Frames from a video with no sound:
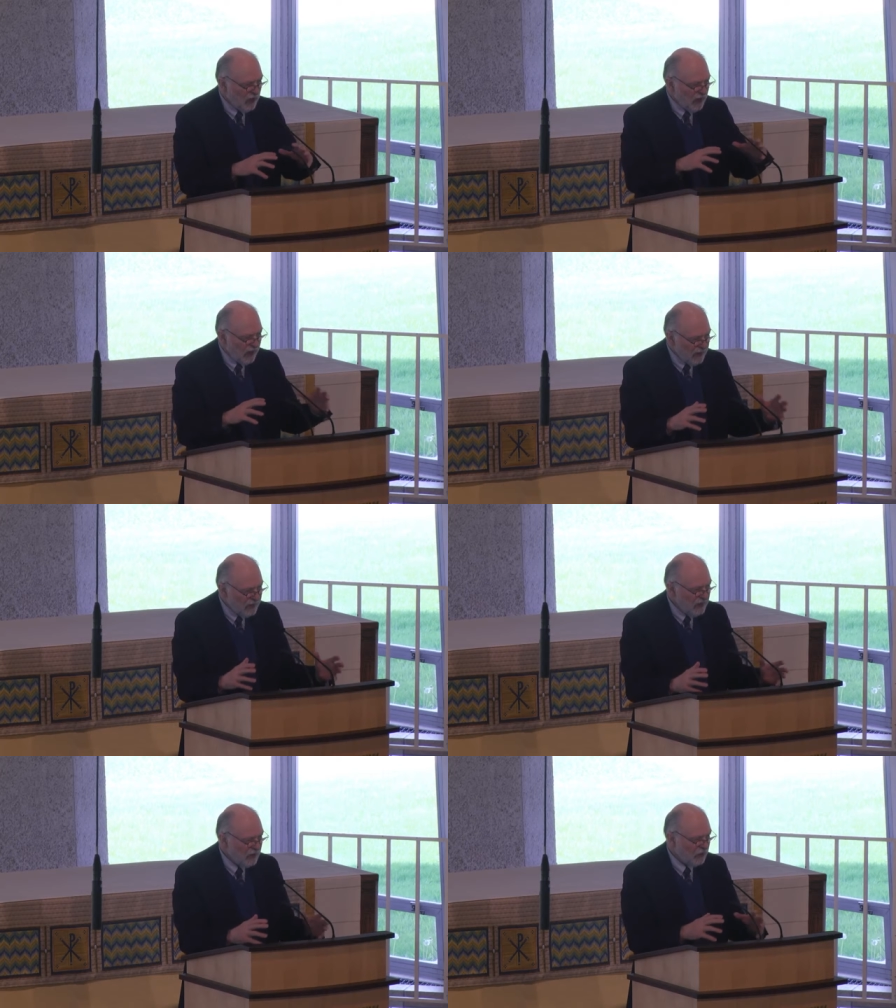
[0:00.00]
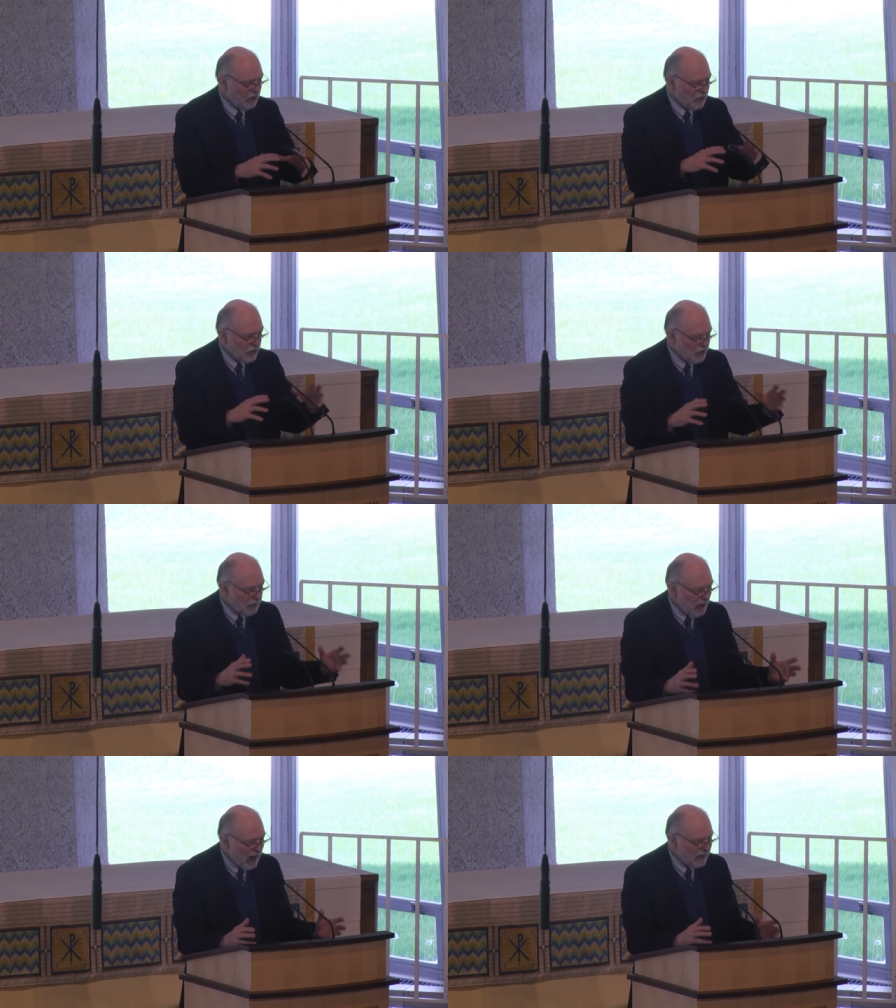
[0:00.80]
our ethics, our church
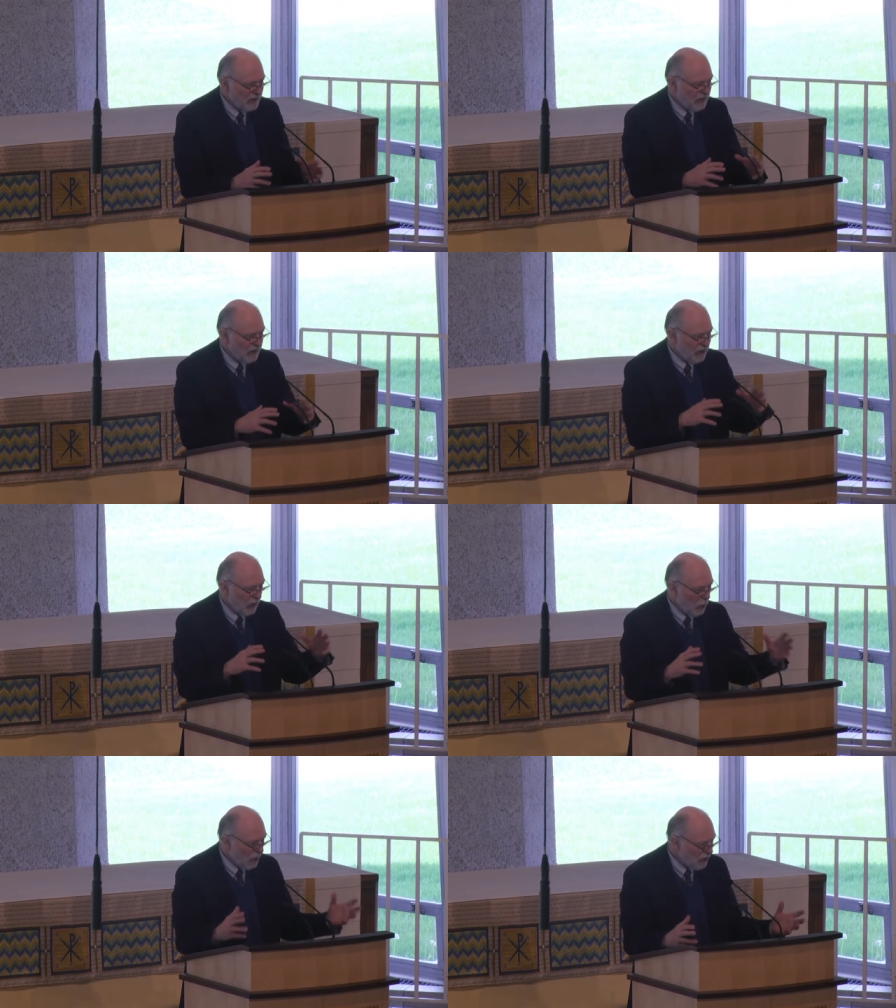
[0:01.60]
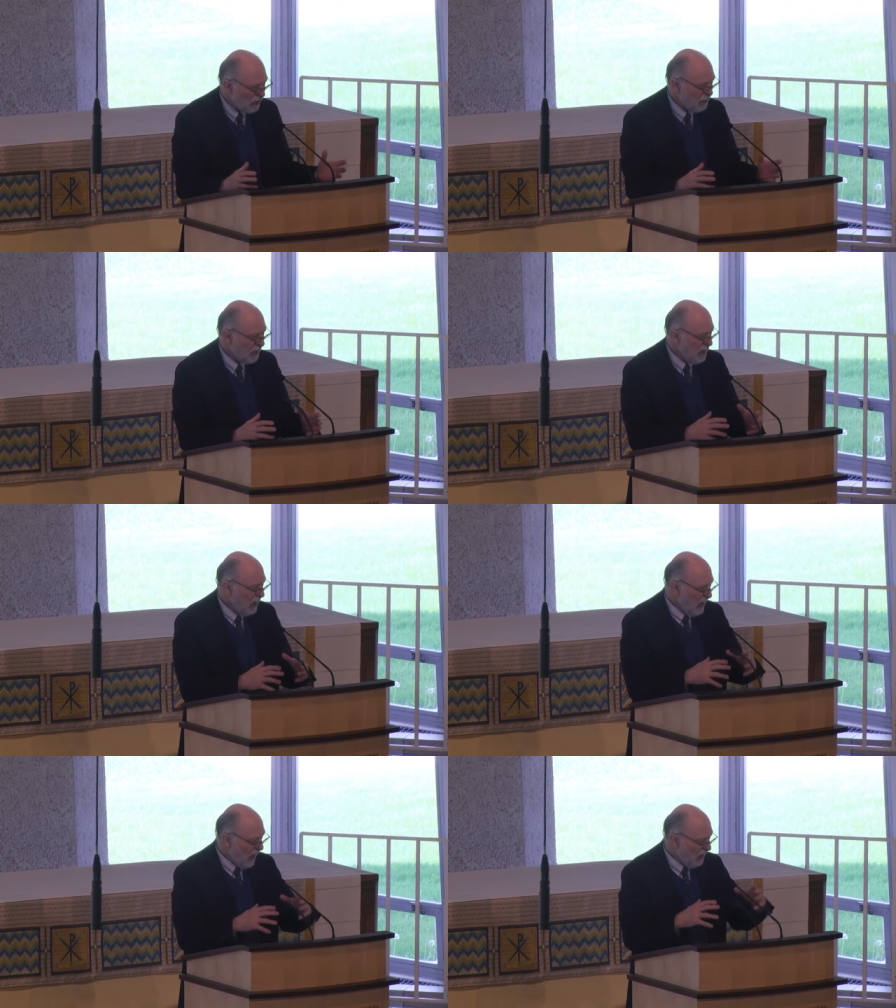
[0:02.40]
practices, our worship,
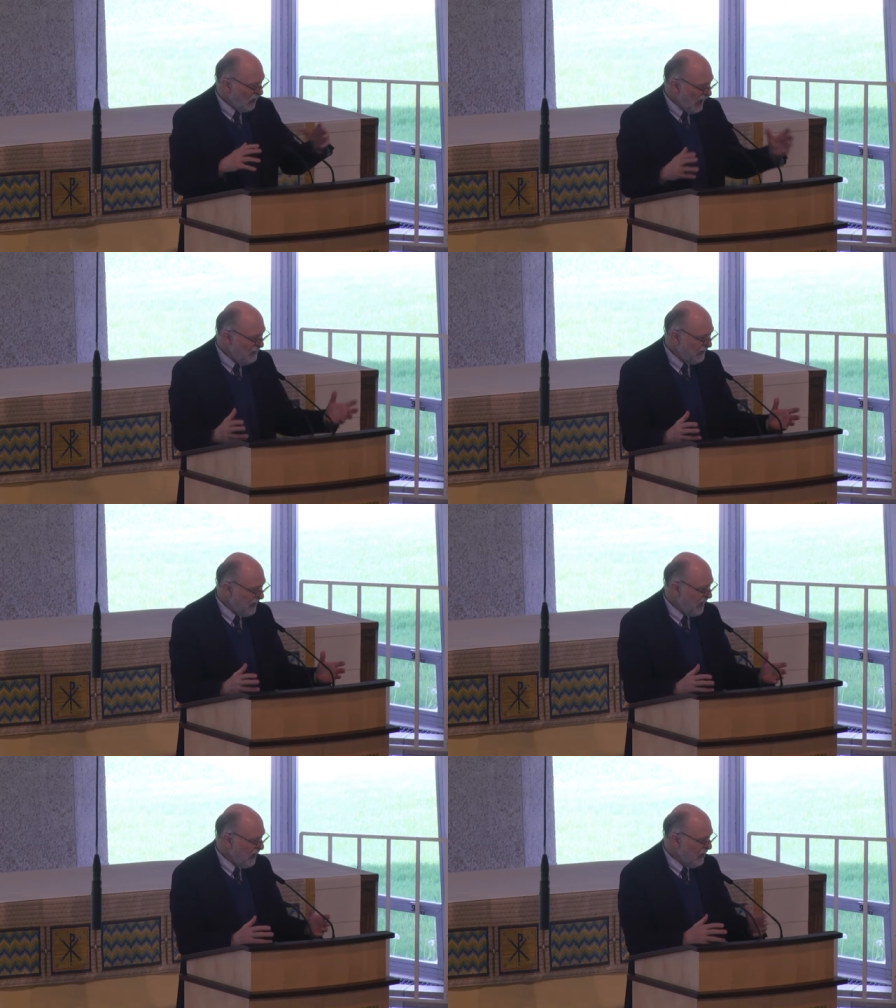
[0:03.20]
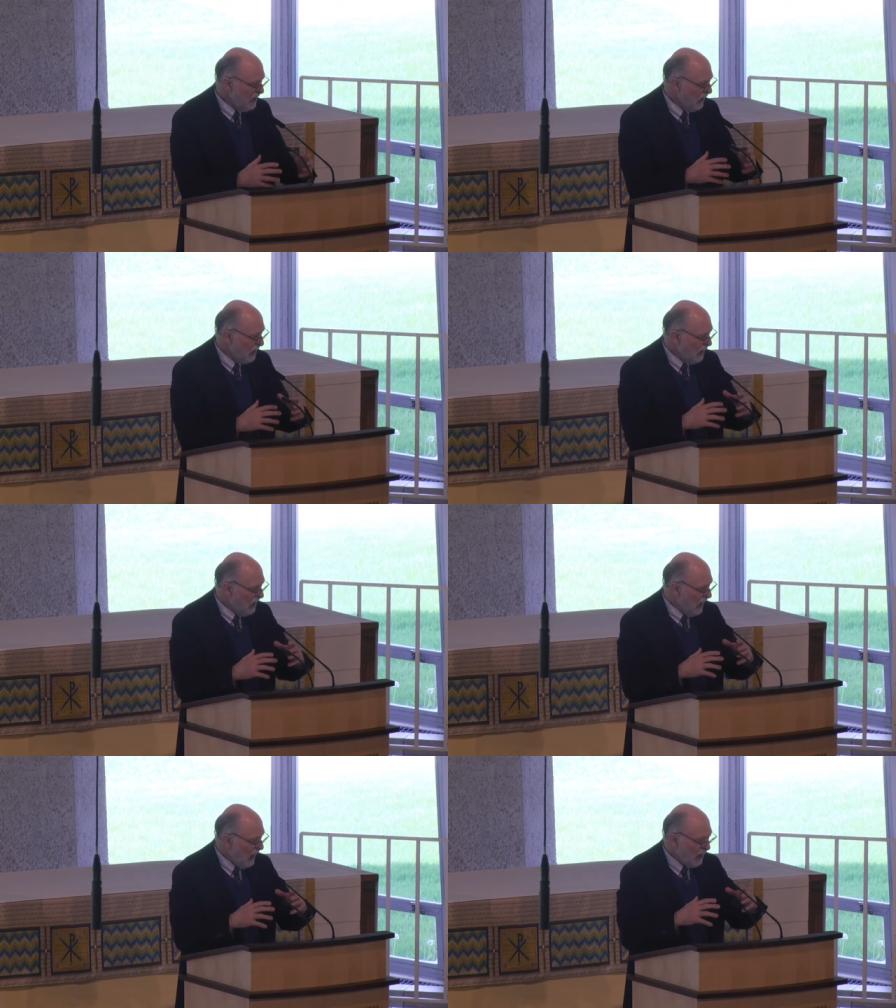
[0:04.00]
our life together,
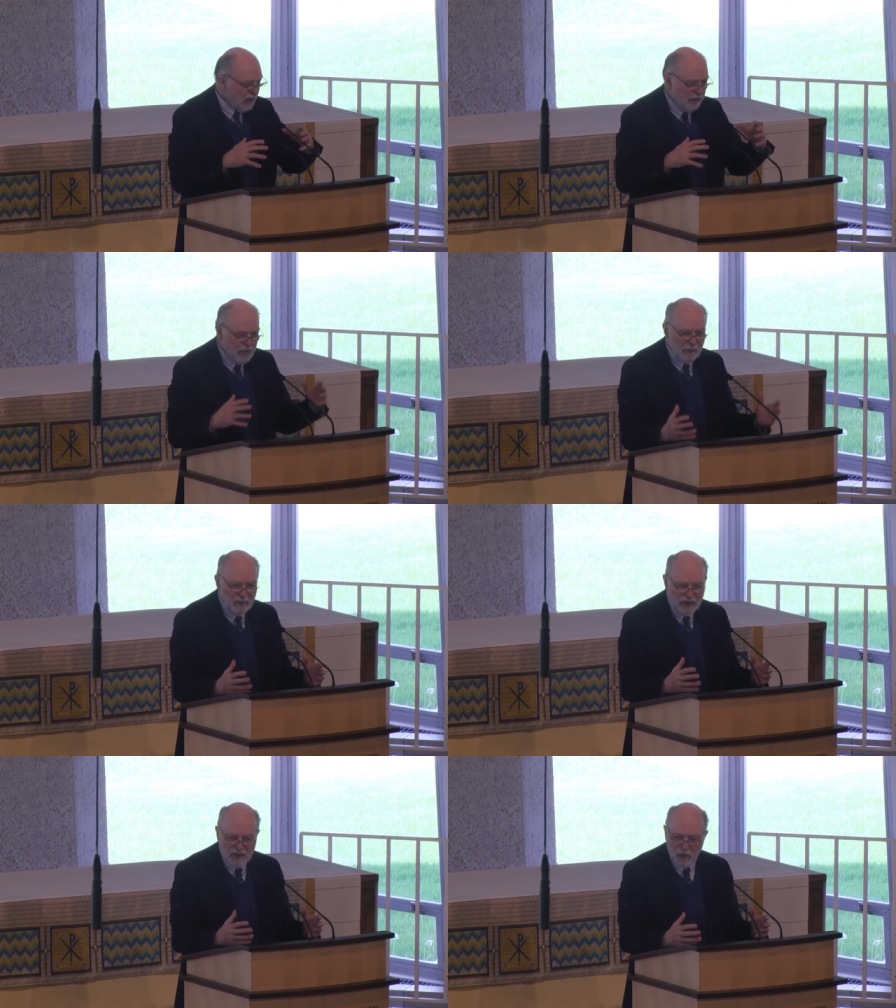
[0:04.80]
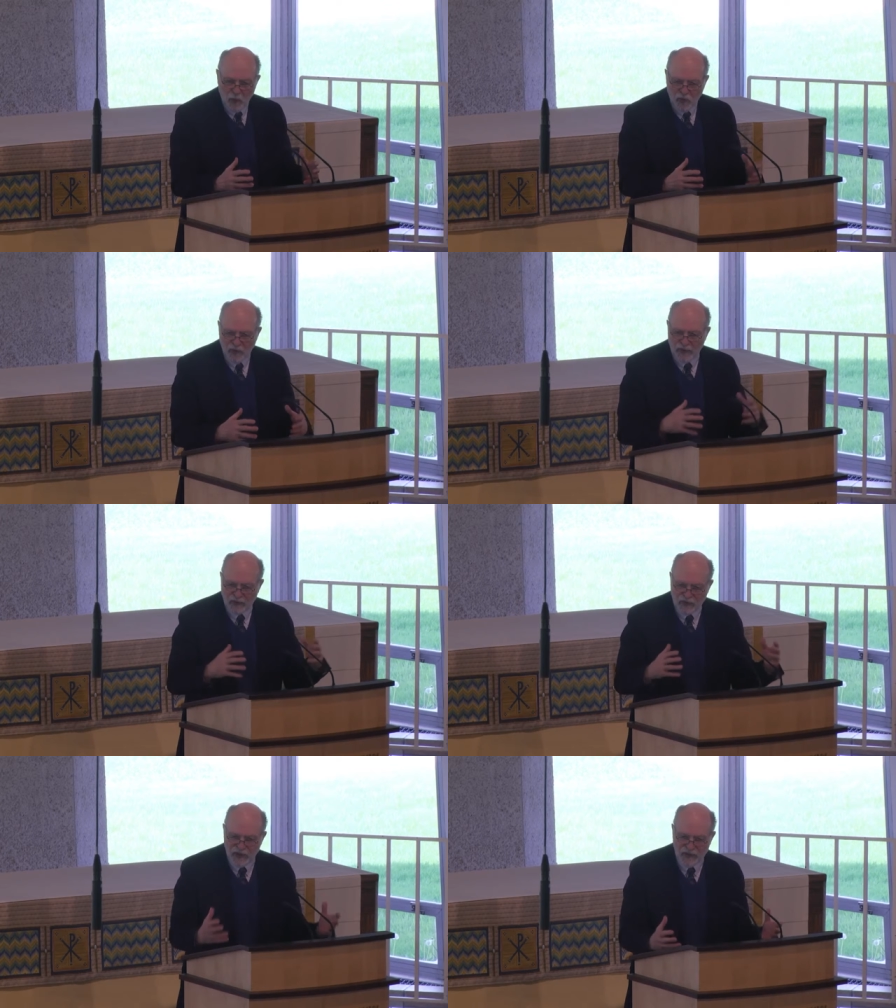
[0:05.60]
our commitment in the world,
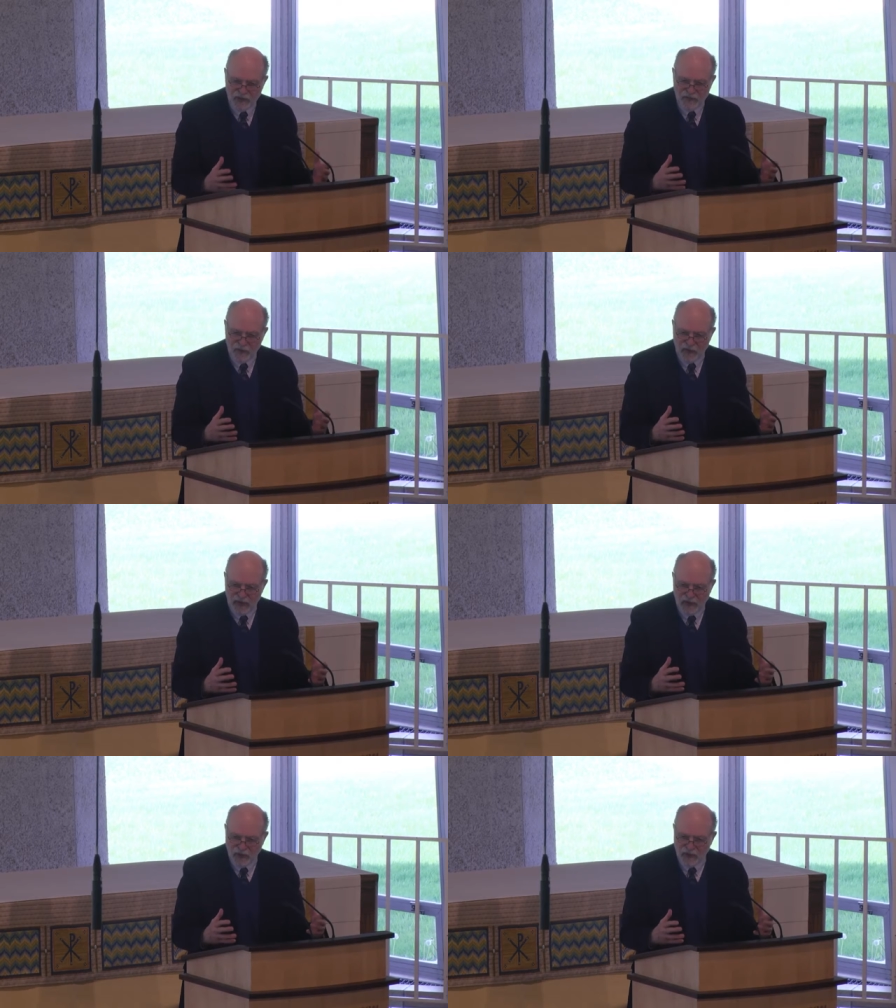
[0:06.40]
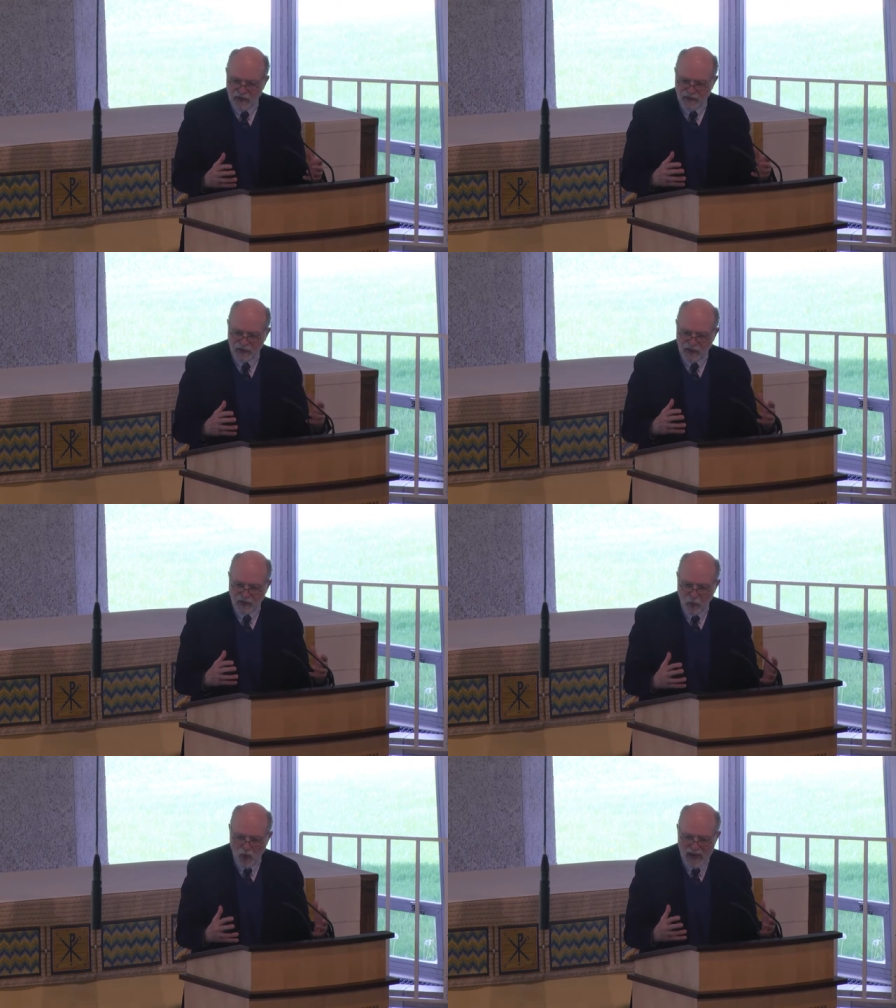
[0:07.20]
our sense of vocation in
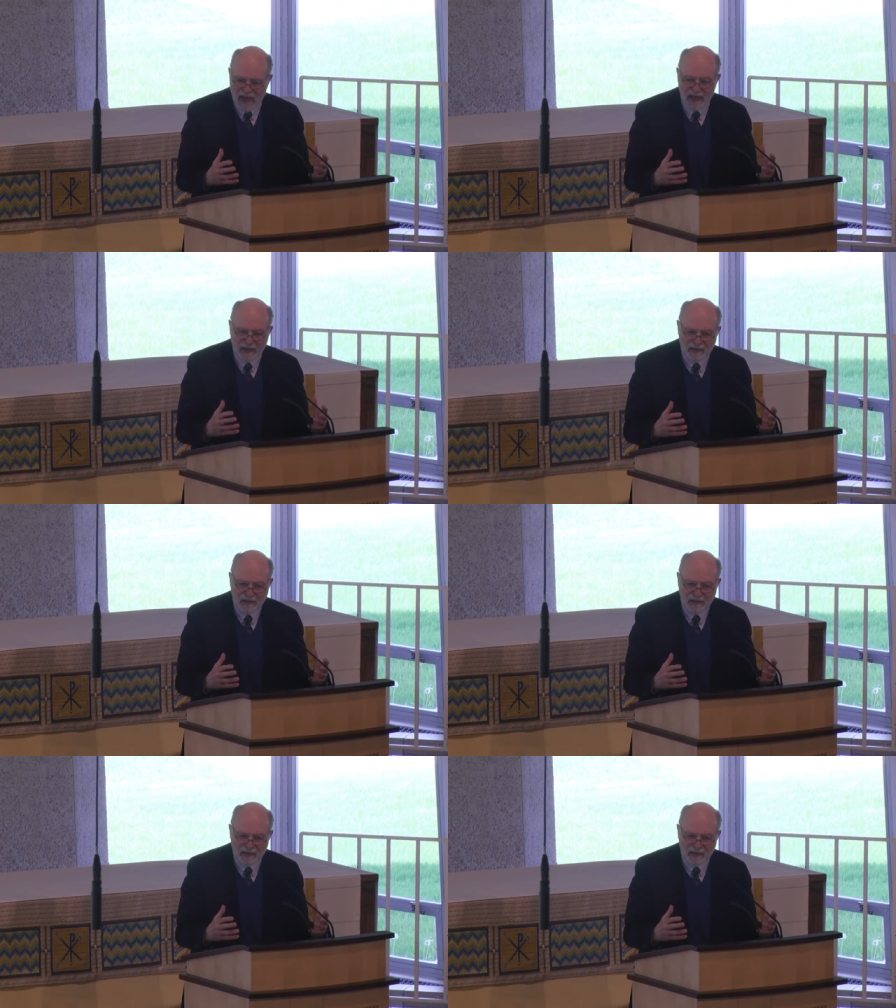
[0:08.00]
such a way